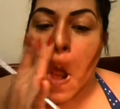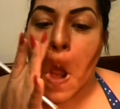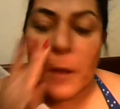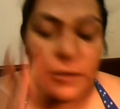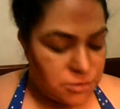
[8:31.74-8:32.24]

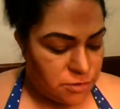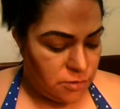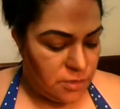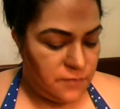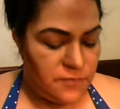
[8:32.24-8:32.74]
Make sure you
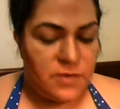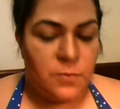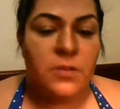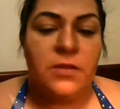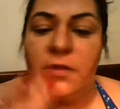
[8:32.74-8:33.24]
covered it
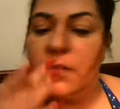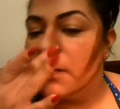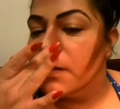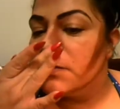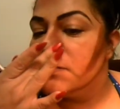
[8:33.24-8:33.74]
with the
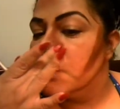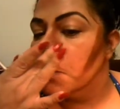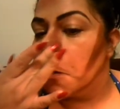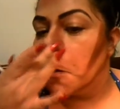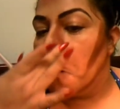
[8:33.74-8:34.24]

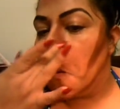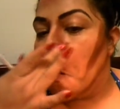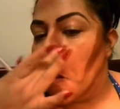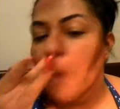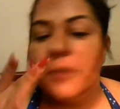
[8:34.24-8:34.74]
concealer
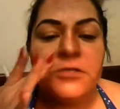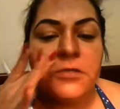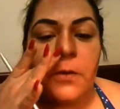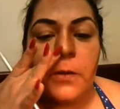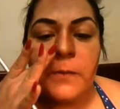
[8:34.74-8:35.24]
so
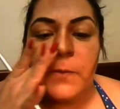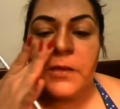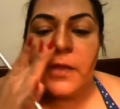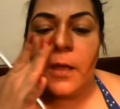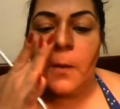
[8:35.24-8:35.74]
you're evened
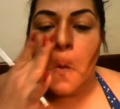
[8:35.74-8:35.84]
out.